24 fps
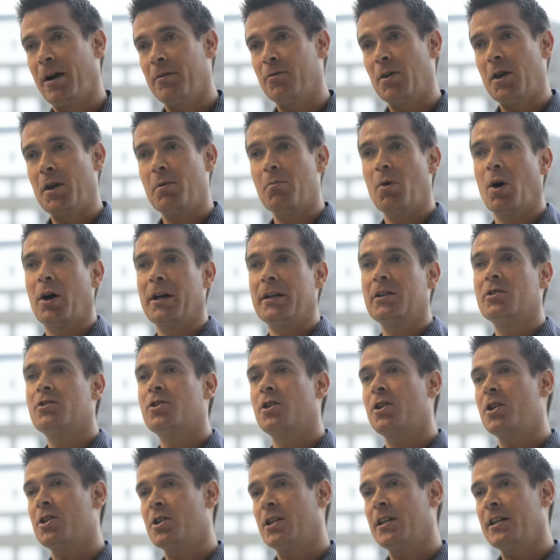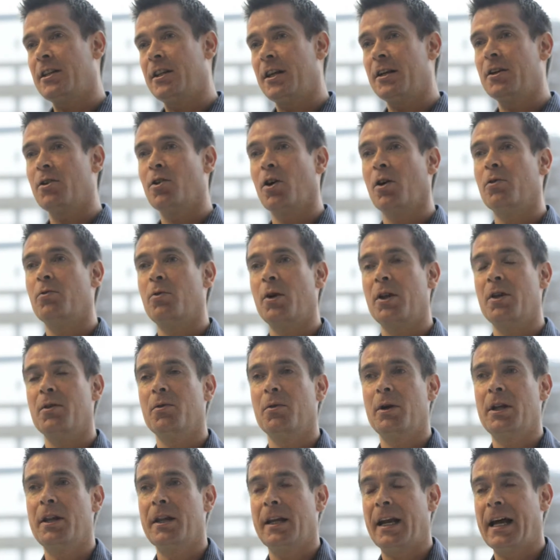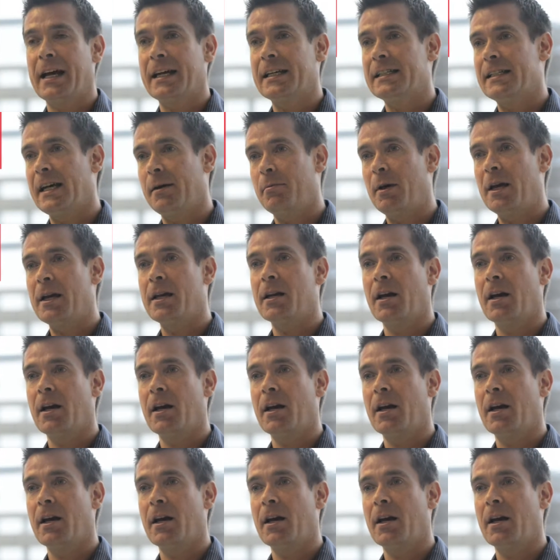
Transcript: that you might traditionally think of with an academic.